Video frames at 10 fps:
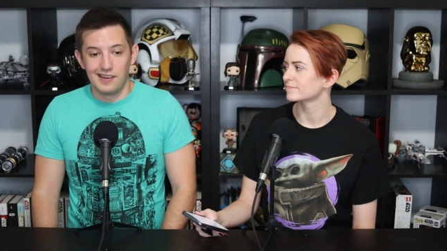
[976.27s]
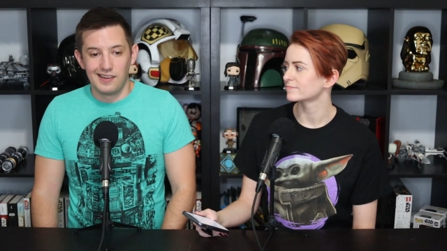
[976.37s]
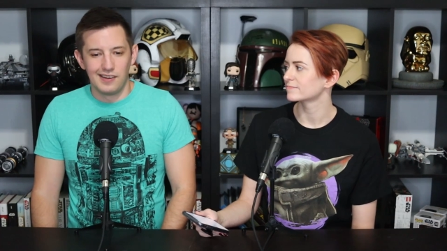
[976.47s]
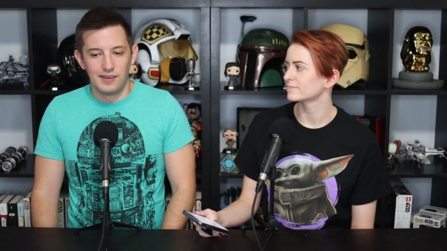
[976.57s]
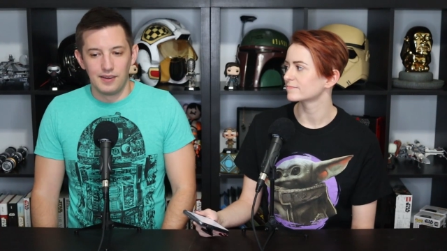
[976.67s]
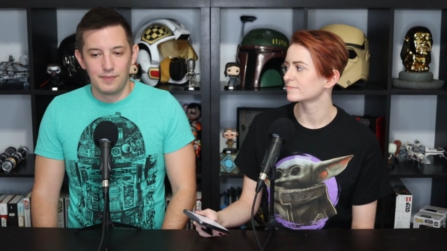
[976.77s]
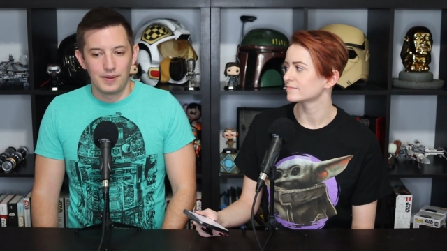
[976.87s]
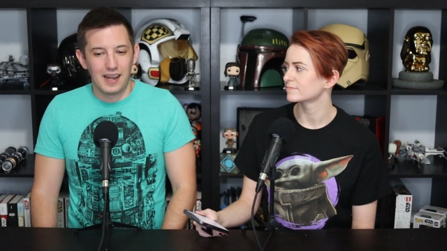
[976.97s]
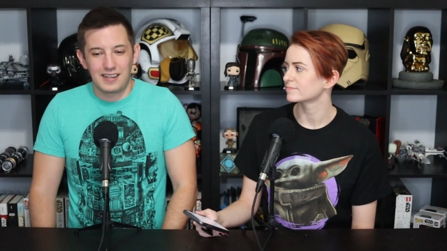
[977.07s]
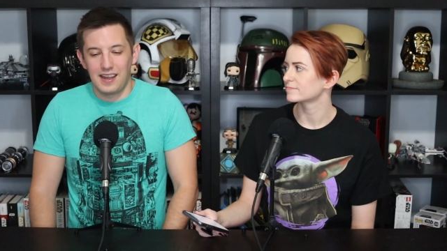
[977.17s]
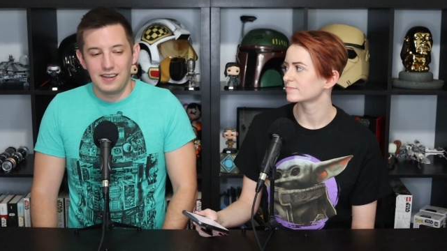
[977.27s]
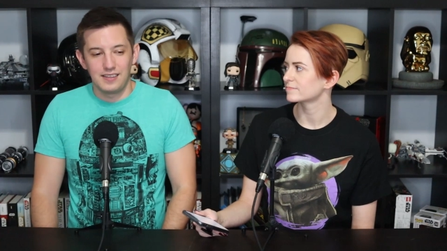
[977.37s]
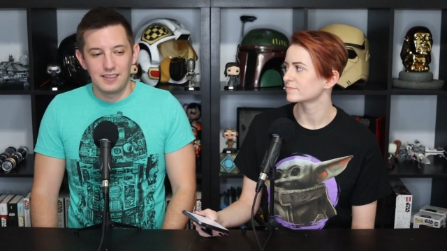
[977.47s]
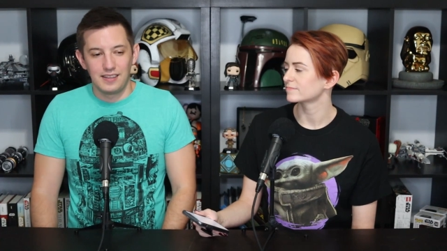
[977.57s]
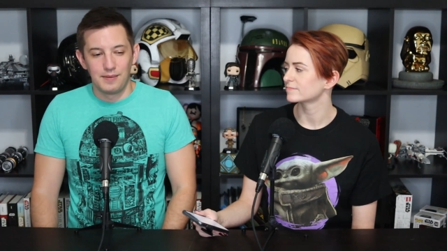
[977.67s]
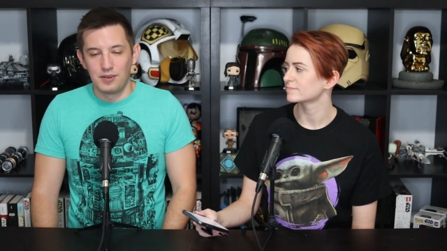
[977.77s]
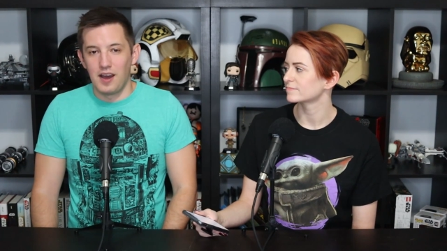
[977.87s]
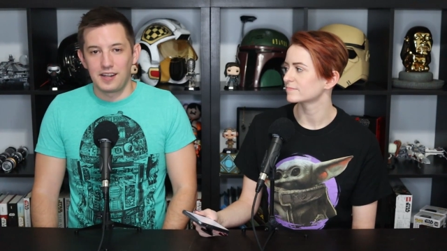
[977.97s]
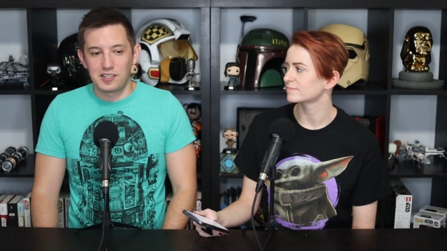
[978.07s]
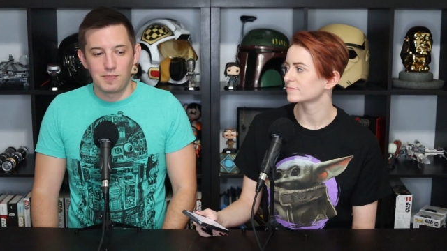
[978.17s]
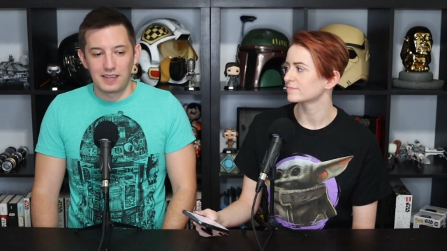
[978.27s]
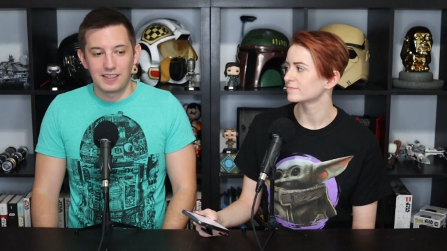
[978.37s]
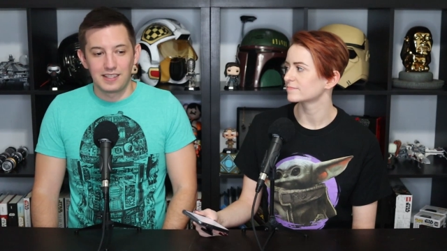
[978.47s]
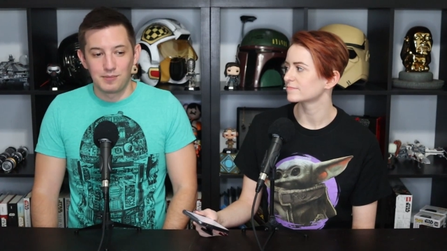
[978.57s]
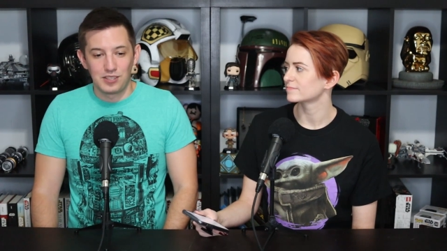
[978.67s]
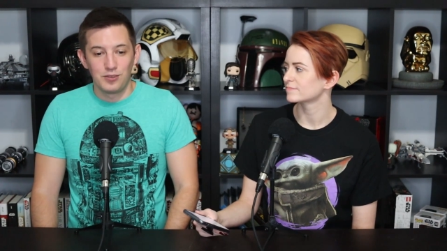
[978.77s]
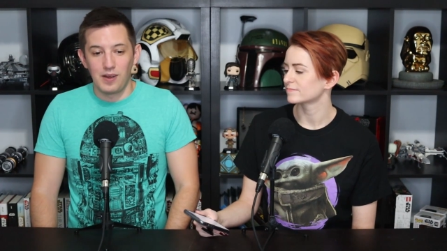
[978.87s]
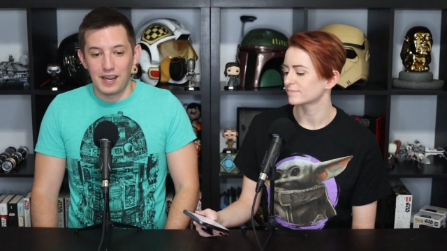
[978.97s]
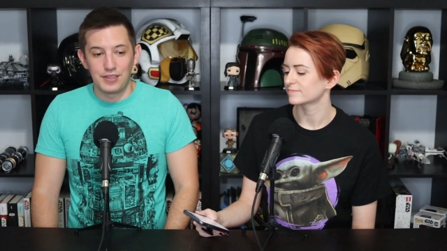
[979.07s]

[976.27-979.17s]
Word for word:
Speaker 1: but I kind of am not expecting them to.